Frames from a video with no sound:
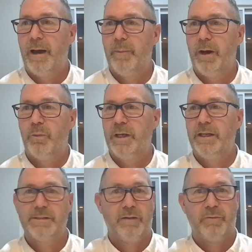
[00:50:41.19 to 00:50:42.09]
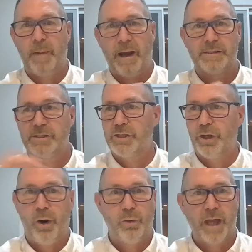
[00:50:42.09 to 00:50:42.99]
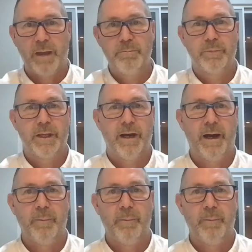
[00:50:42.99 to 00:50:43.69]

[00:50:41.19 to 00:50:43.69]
um, and we need to give them access to the whole game.